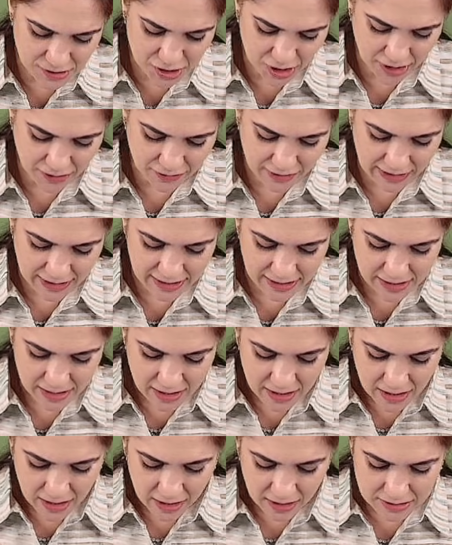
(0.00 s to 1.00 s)
generally?
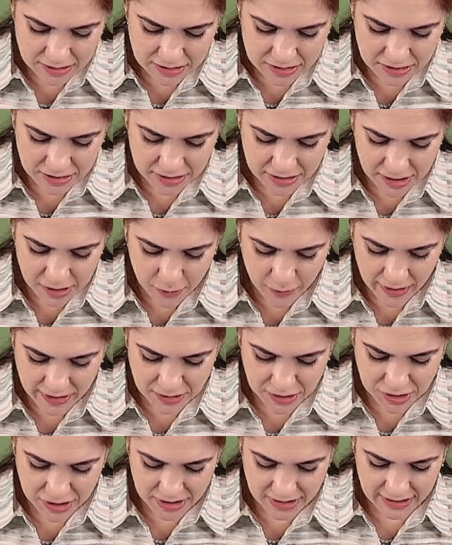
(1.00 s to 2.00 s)
A theory
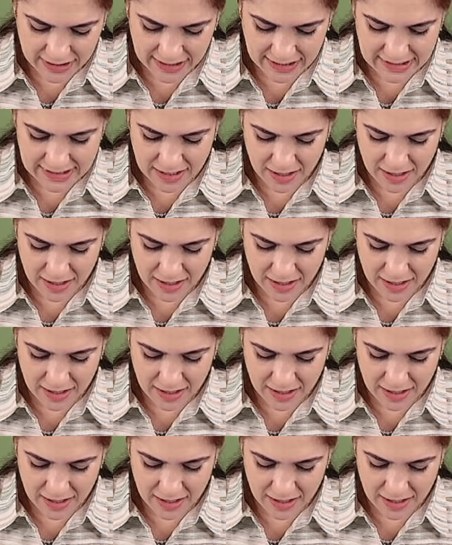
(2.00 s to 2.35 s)
question is